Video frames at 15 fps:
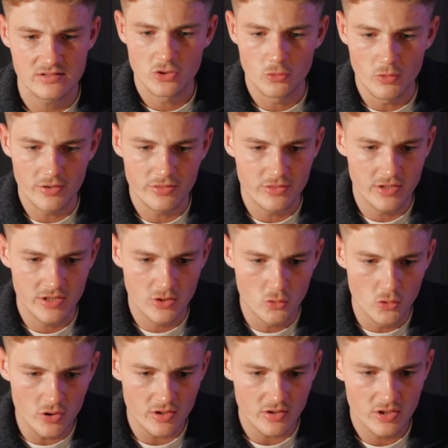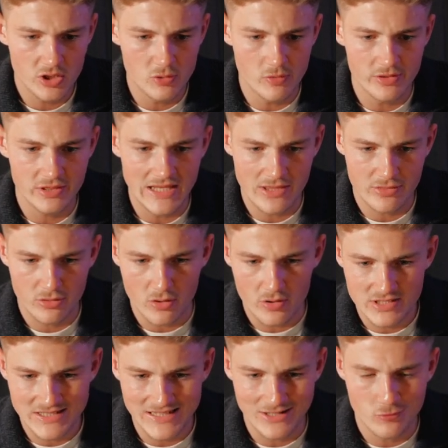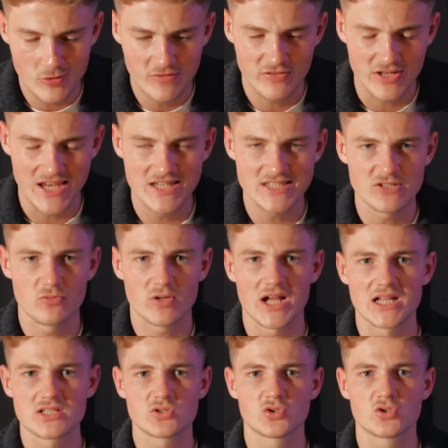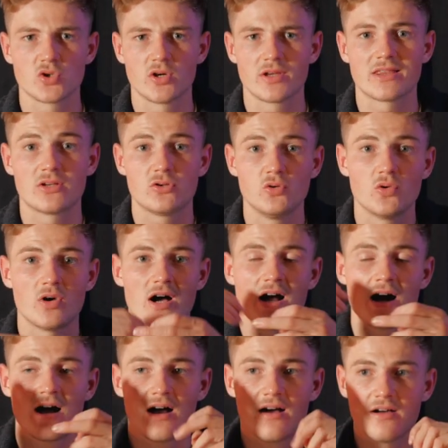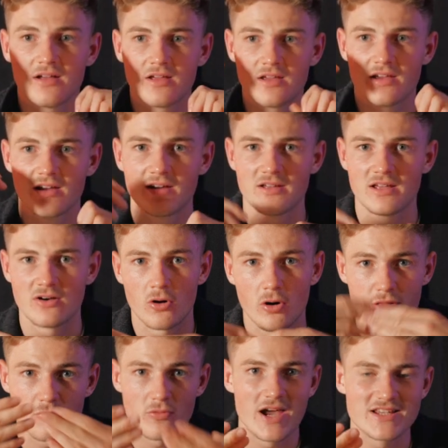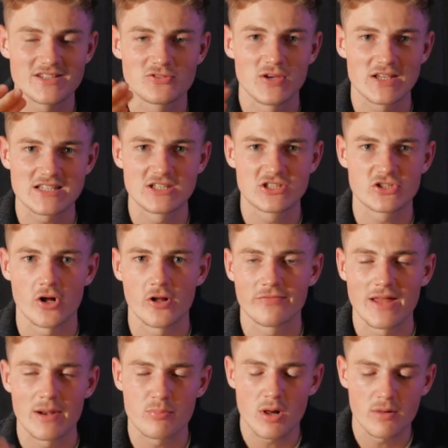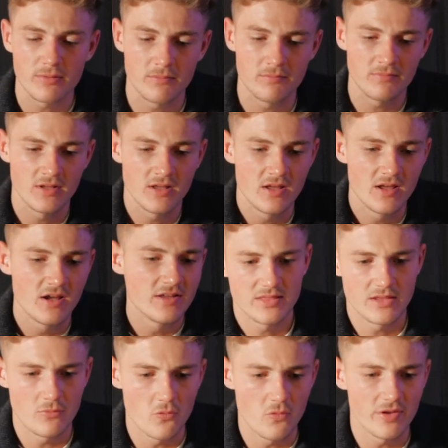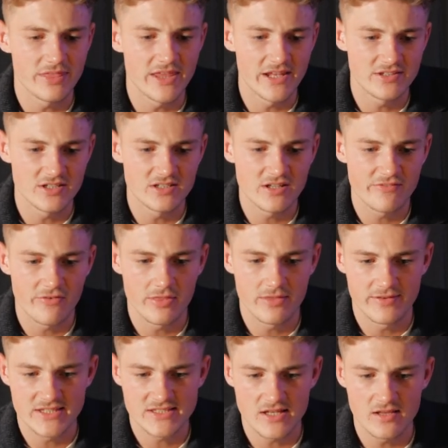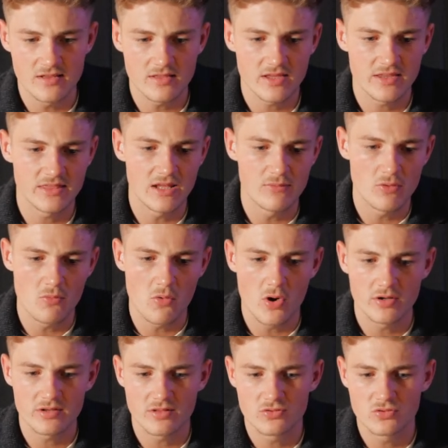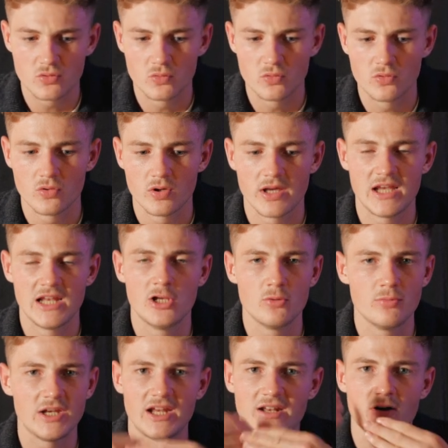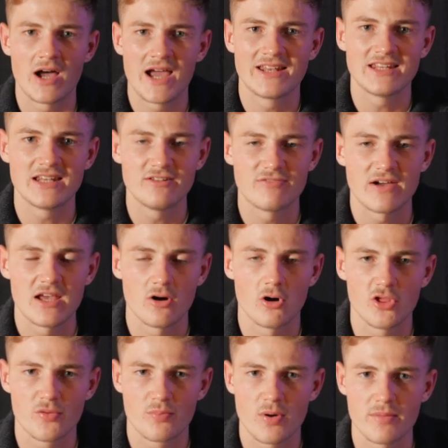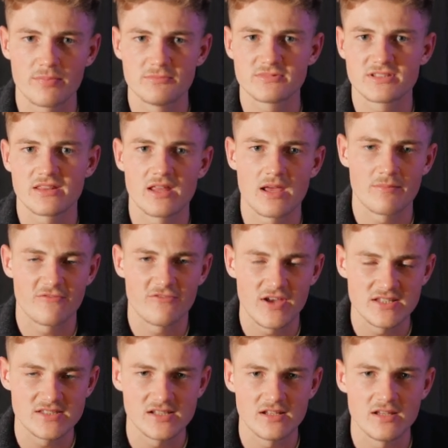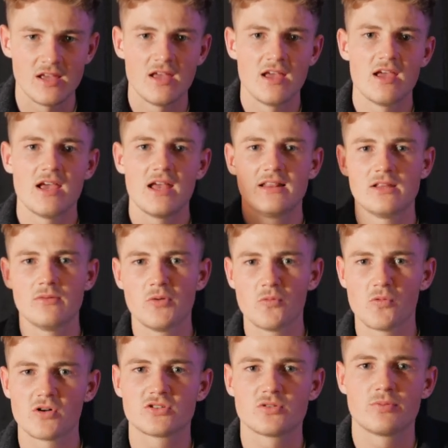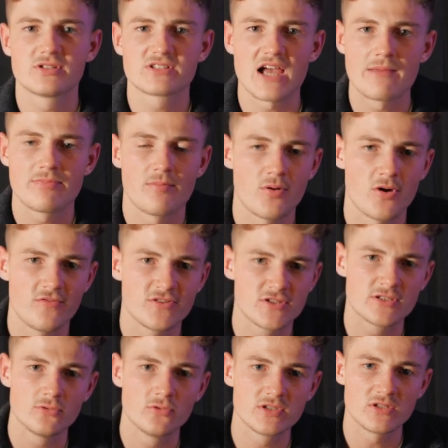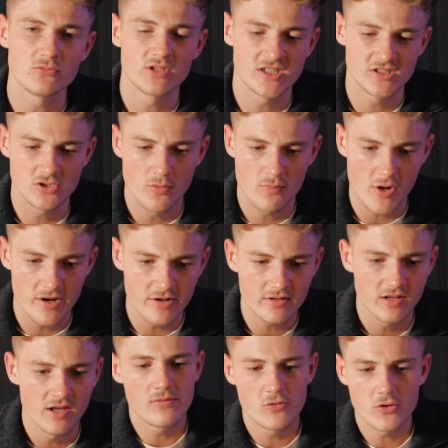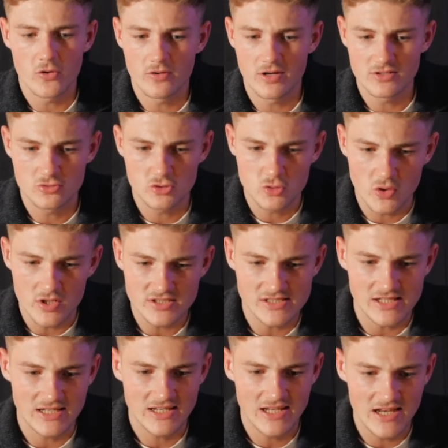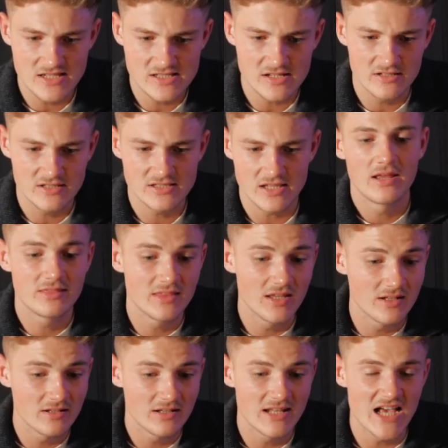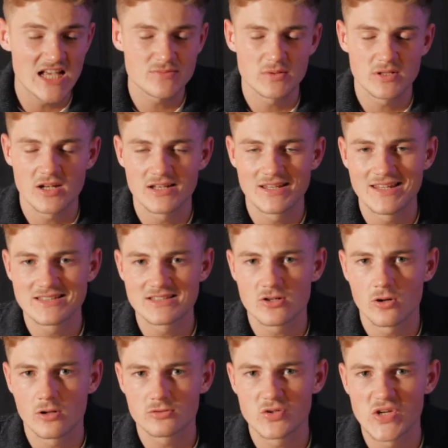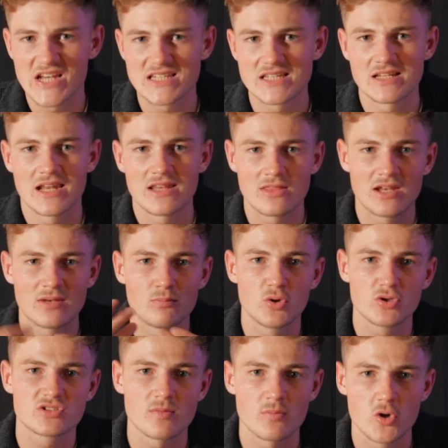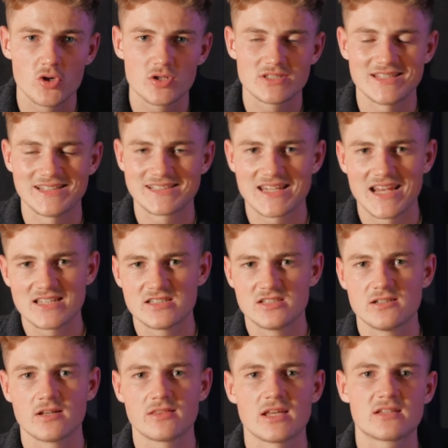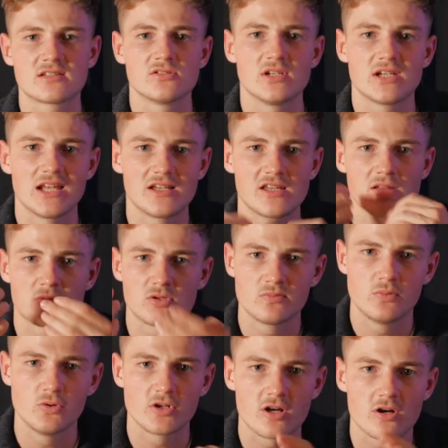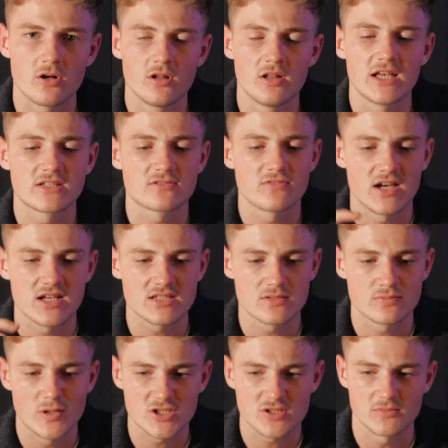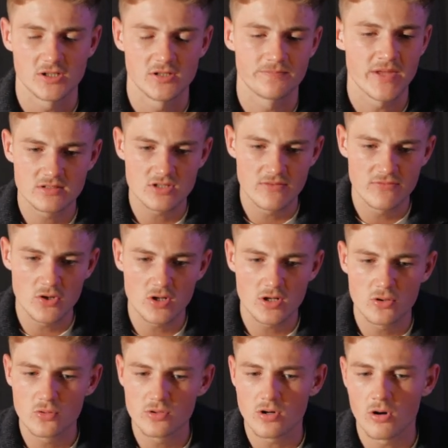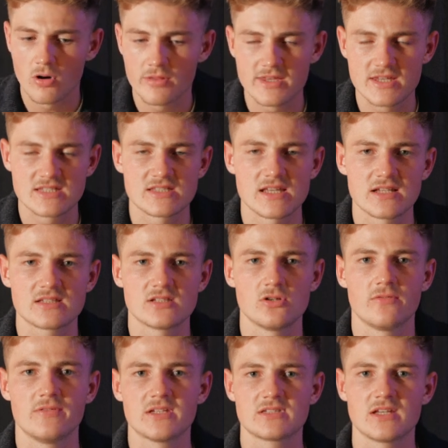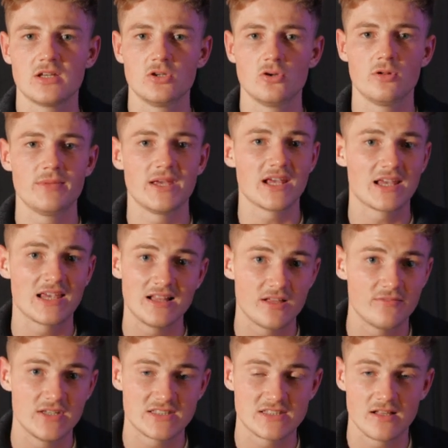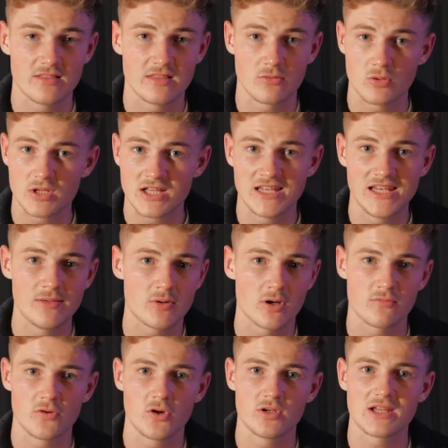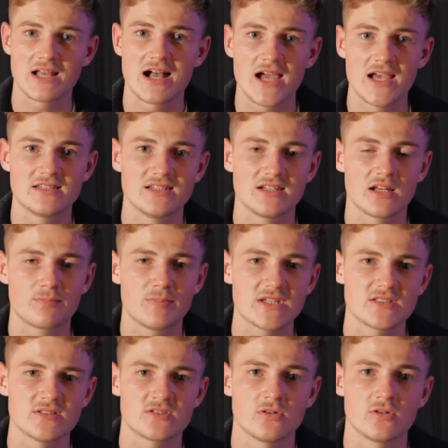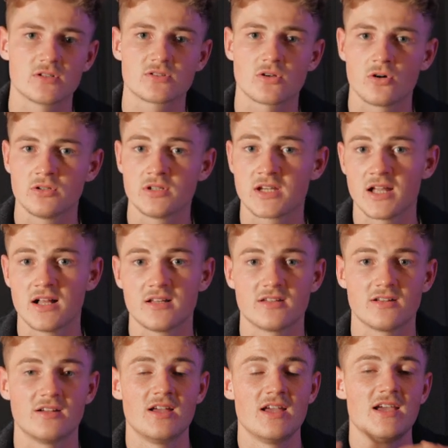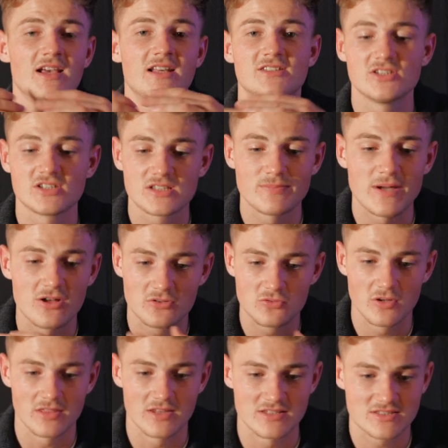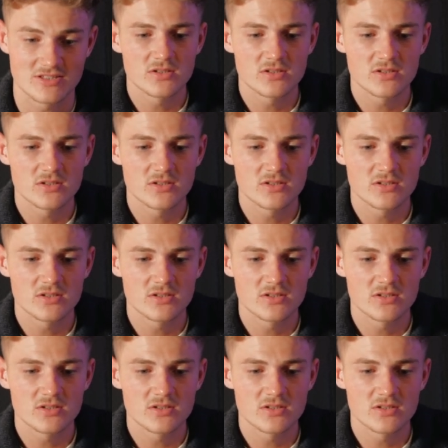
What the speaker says: So you want the hook, you want the authority and qualification in regards to showing that you are authorized to actually solve their problem. Then we want the agenda for the VSL, and then we want to illuminate or identify all the problems that they are facing. And then we want to prescribe the perfect solution, which is your product. Then we're going into trust and case studies. And then last but not least, the call to action, and then put some urgency and scarcity on that, so you're getting them to book a call as fast as possible. So if you include all these things in your VSL, you'll make a killer VSL that will keep converting high ticket business owners on your calendar. It's just about doing this.